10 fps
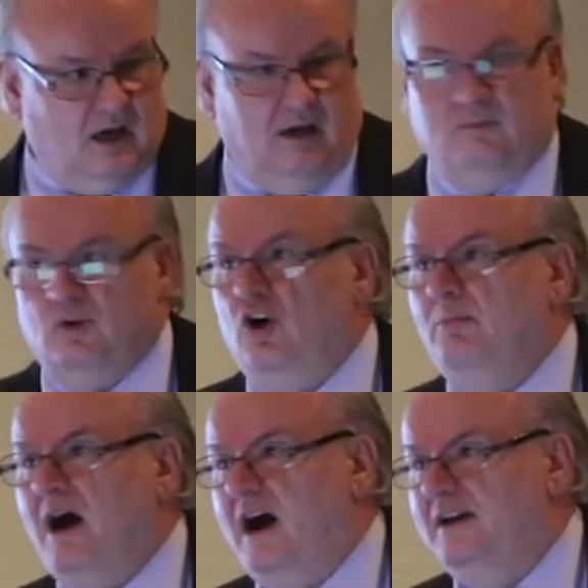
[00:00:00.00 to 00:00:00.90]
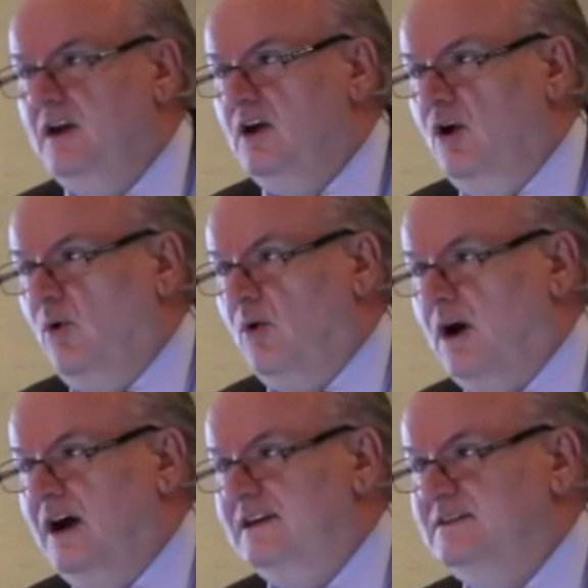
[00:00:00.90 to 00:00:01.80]
Gobad
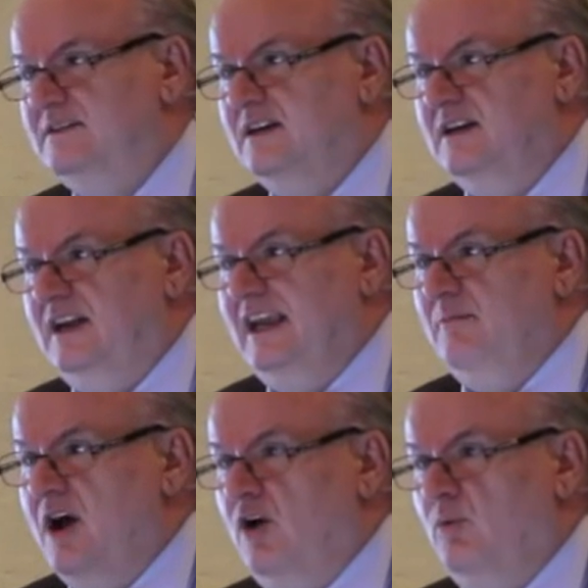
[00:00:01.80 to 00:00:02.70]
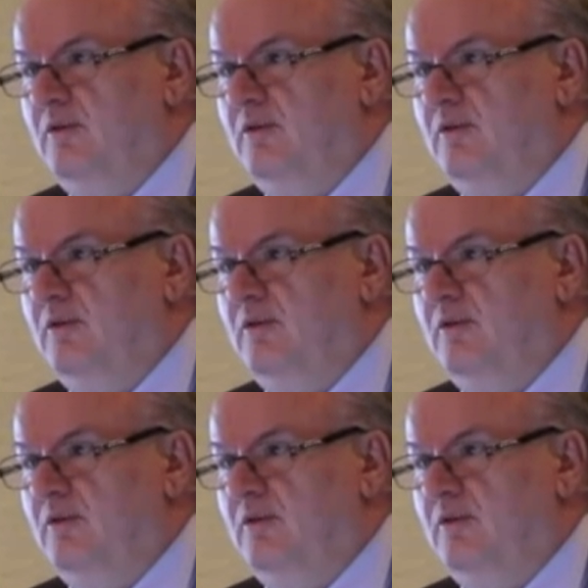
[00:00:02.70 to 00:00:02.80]
or us an email.